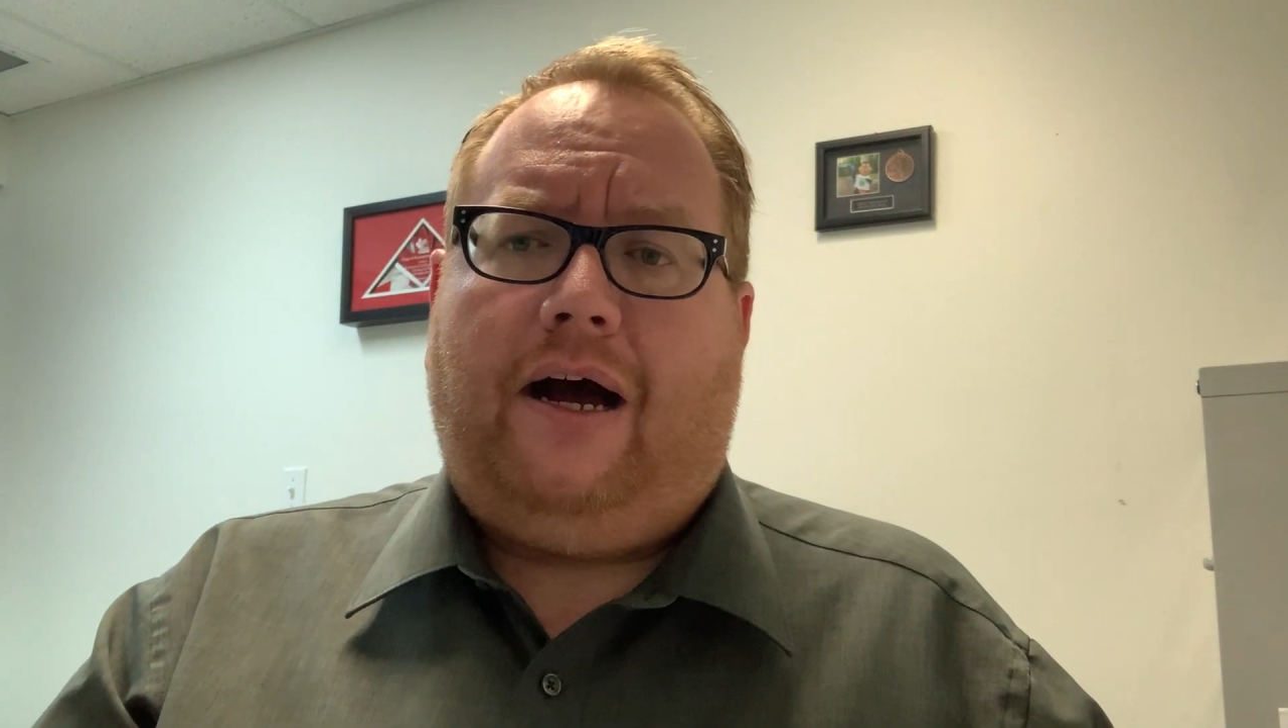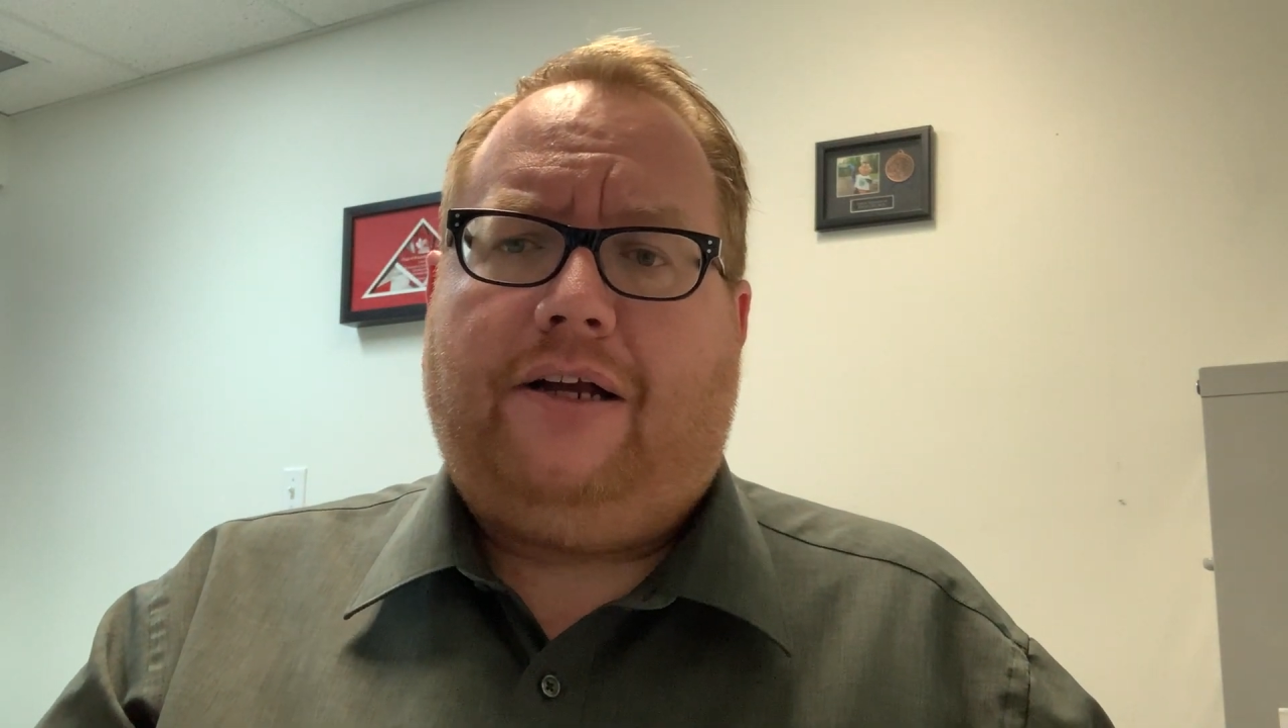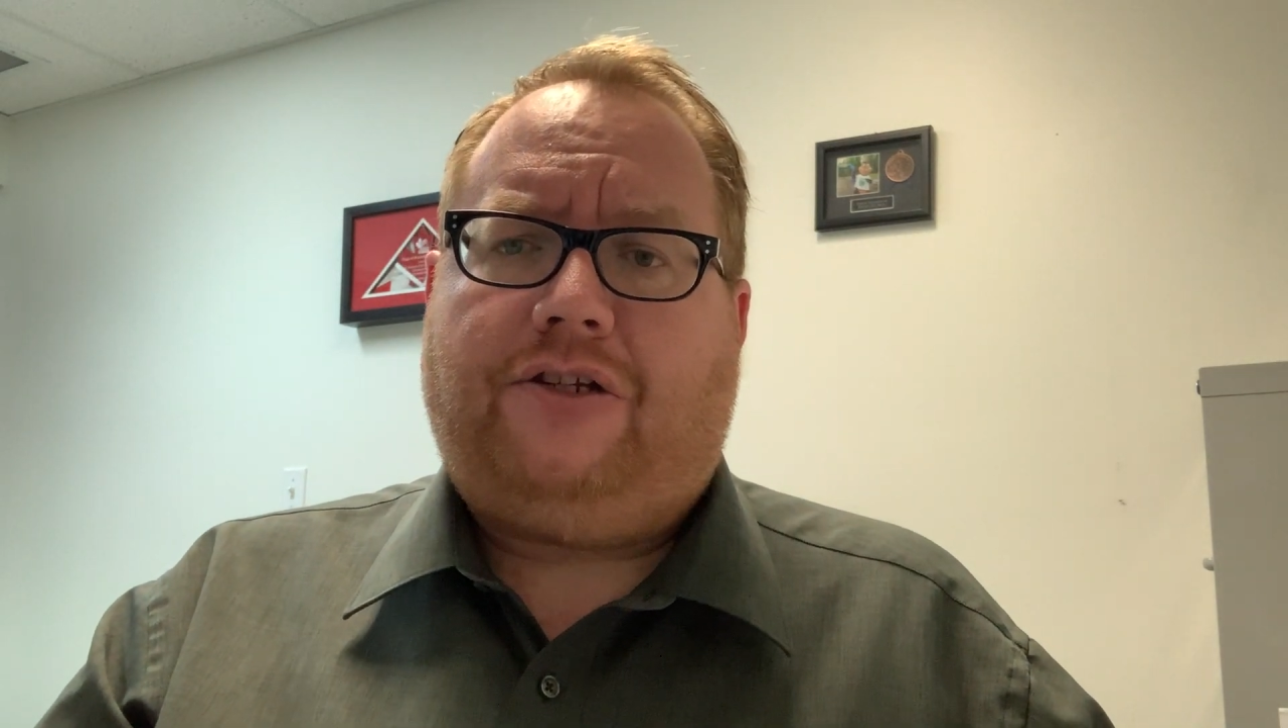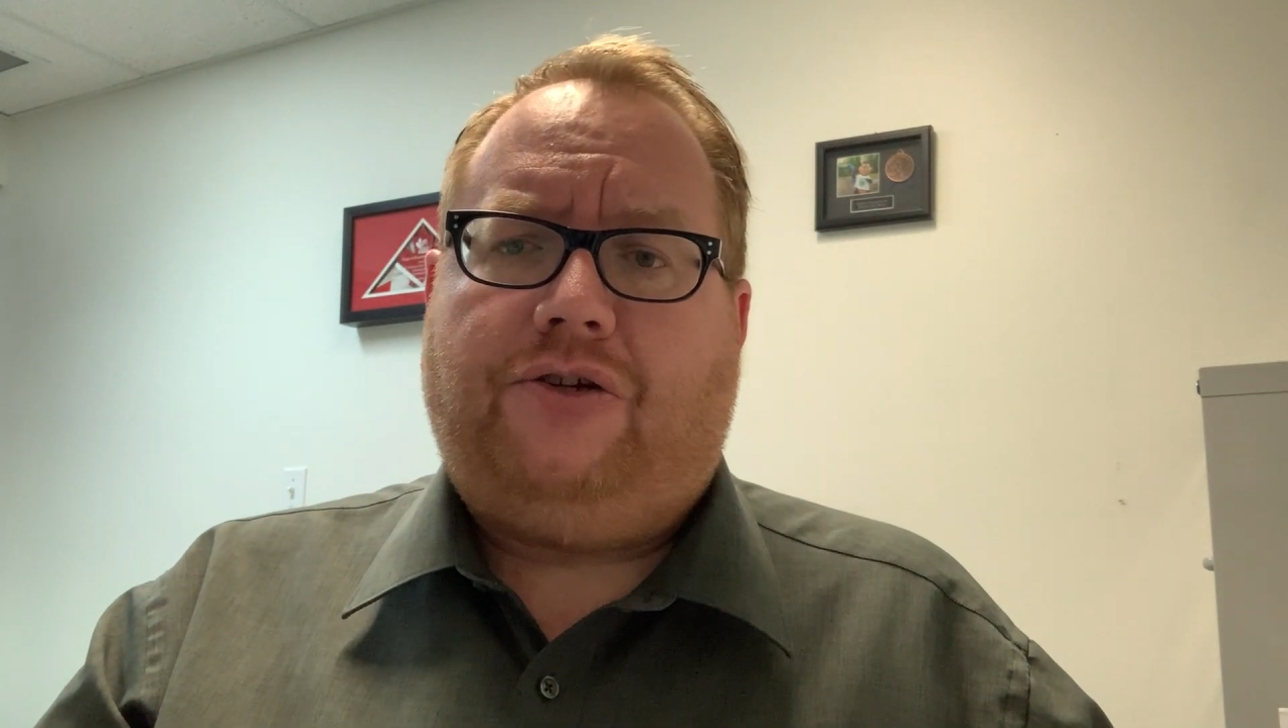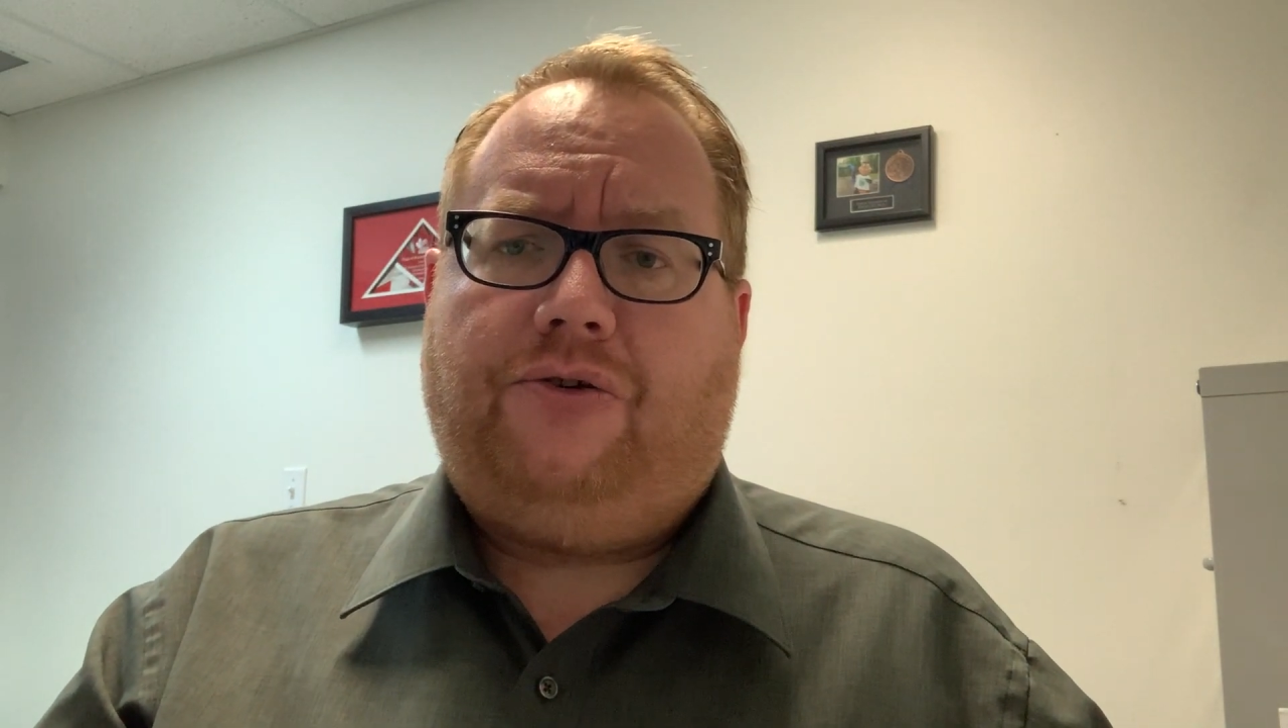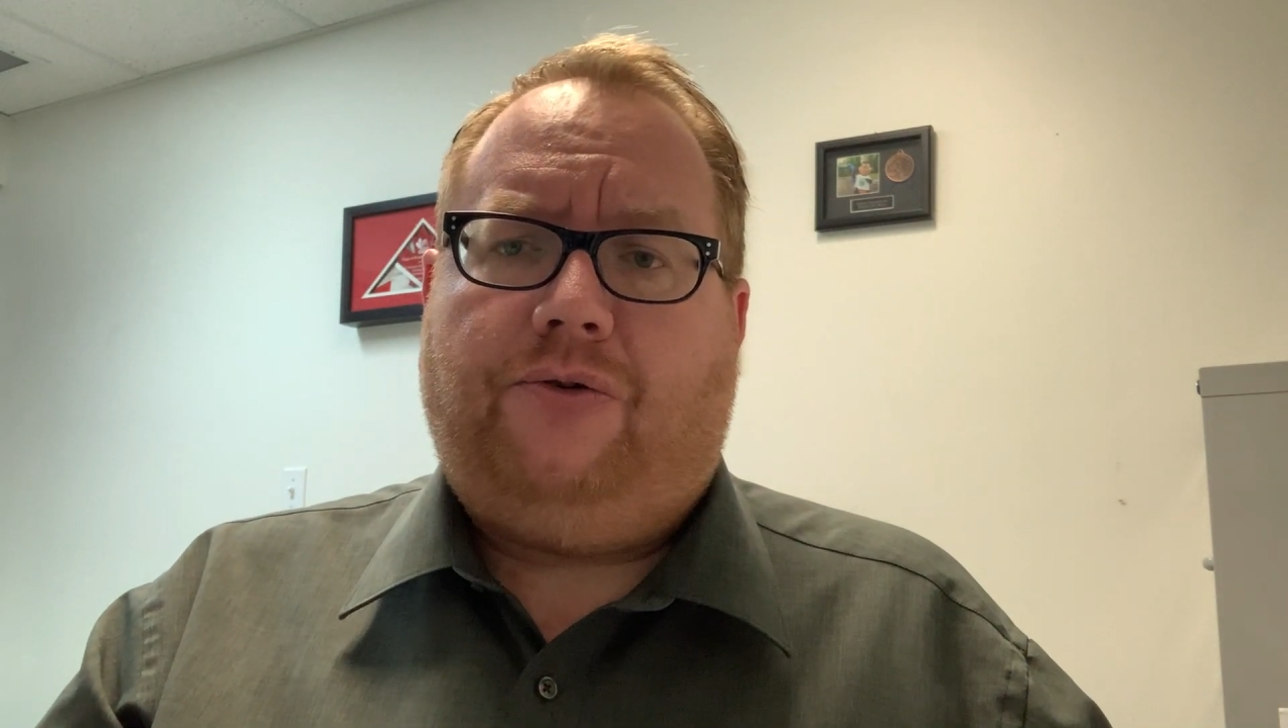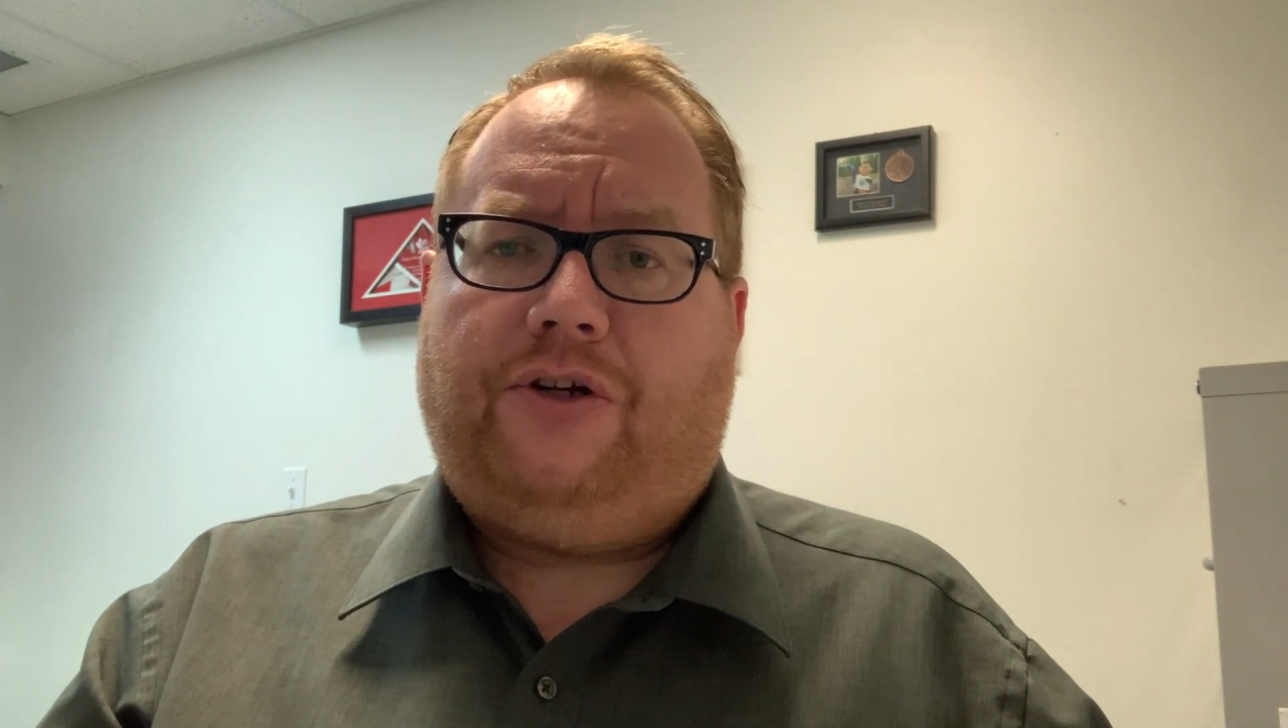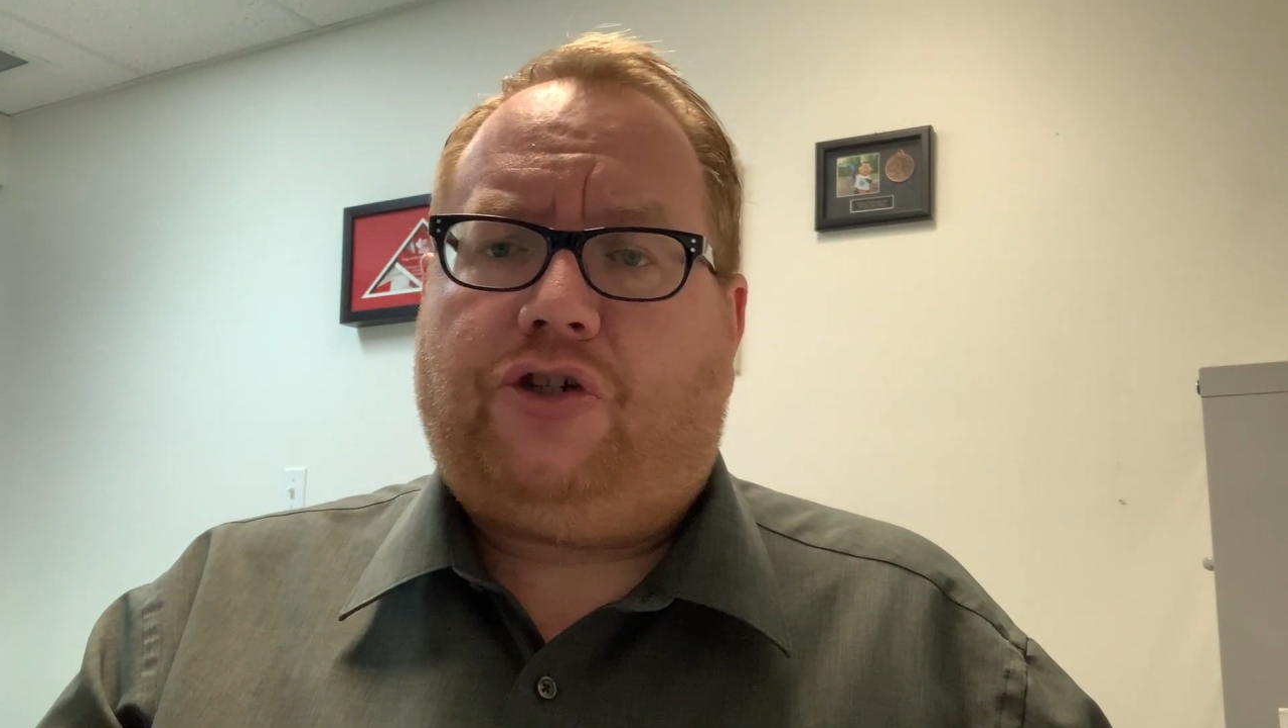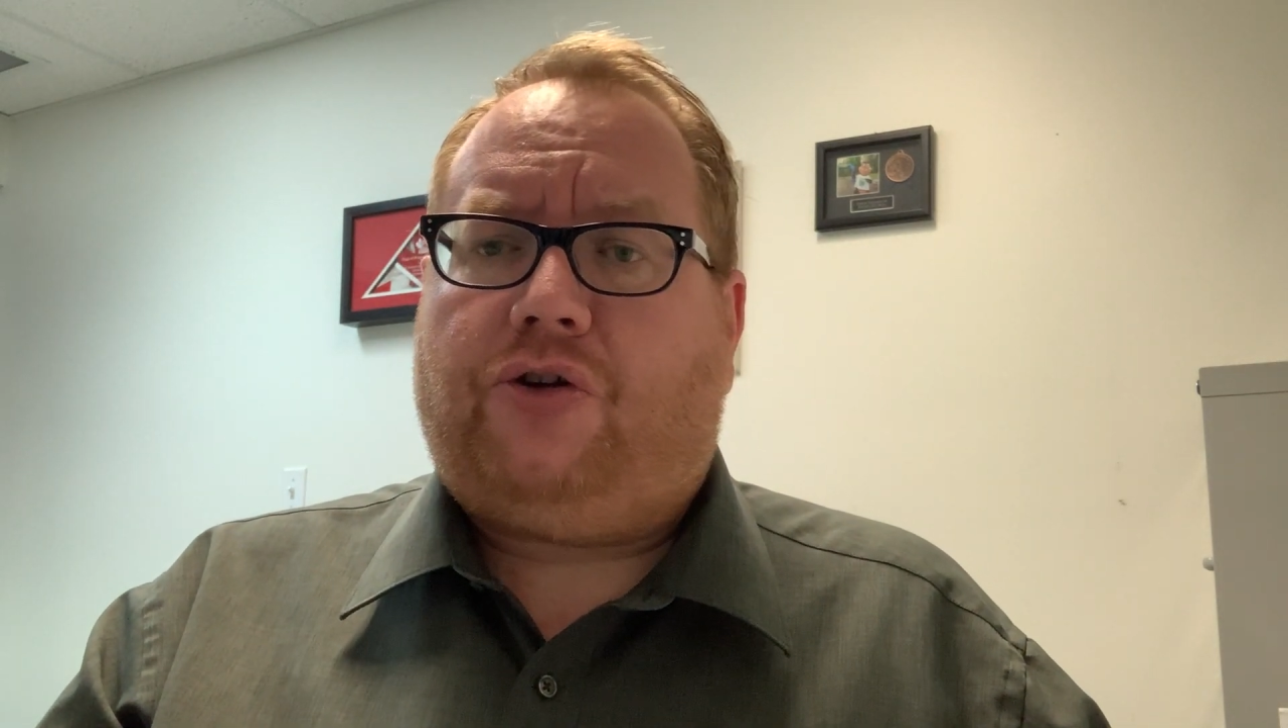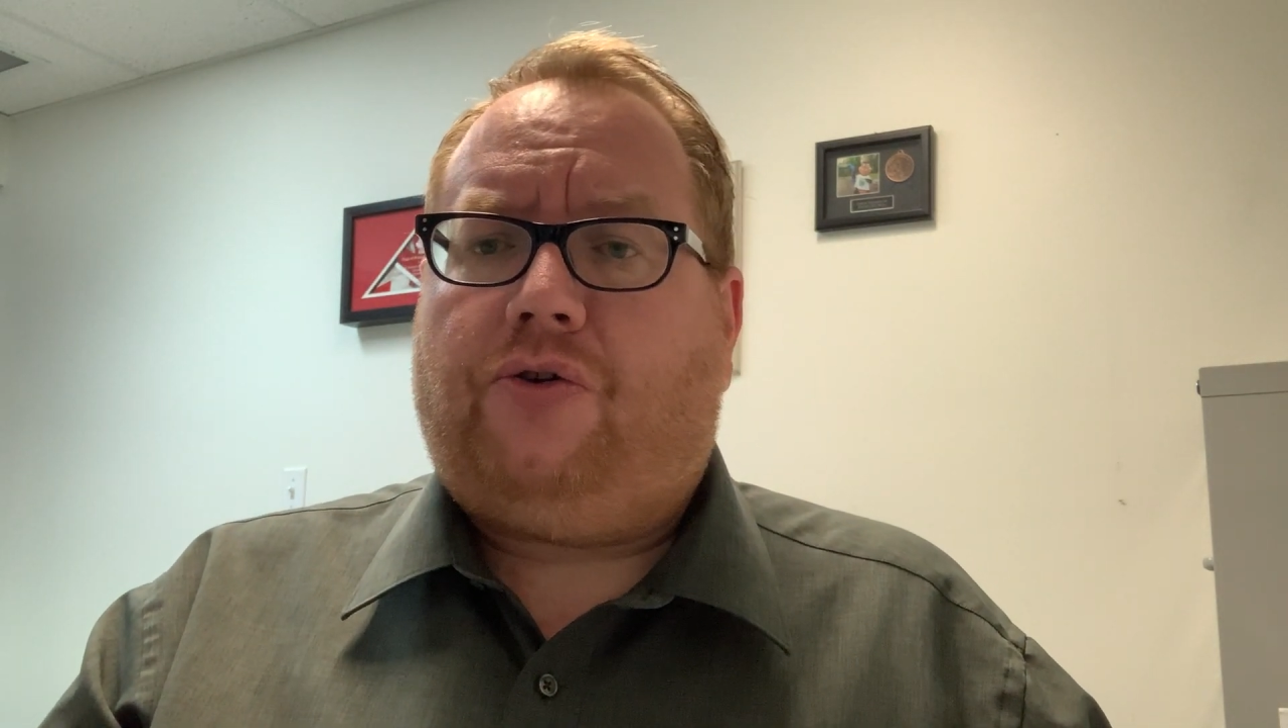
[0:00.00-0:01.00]
to
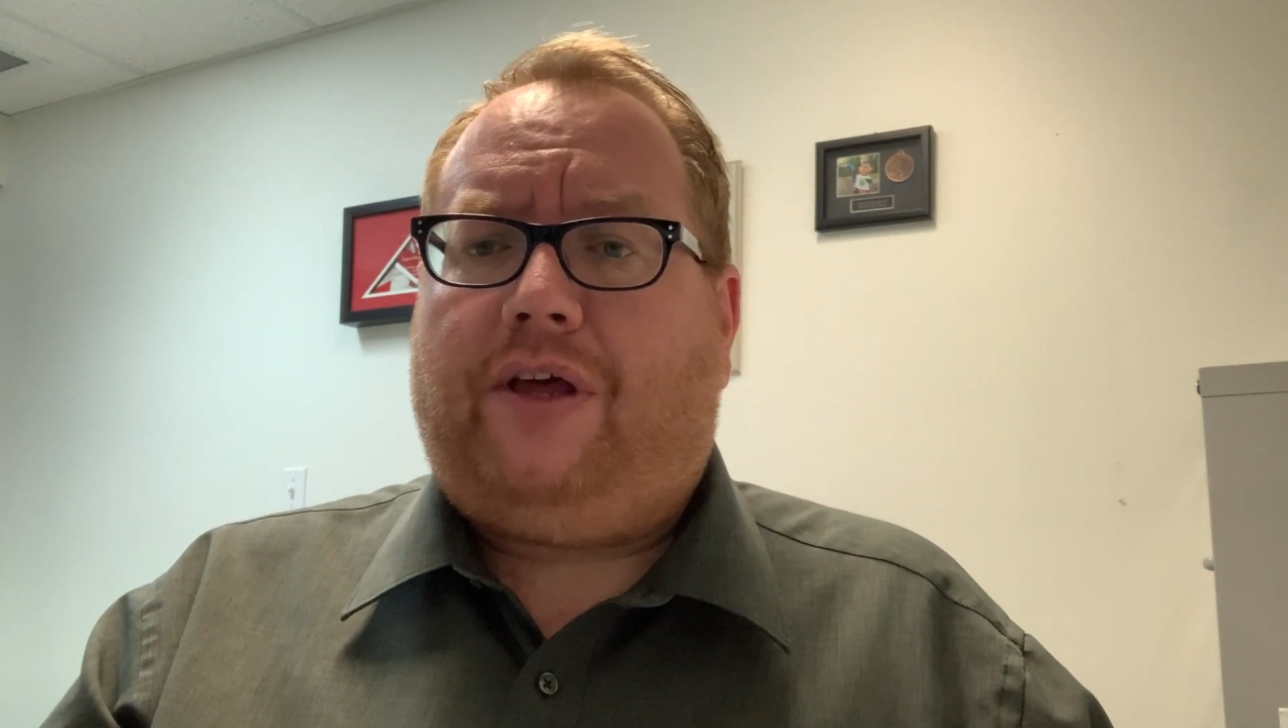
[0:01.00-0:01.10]
ensure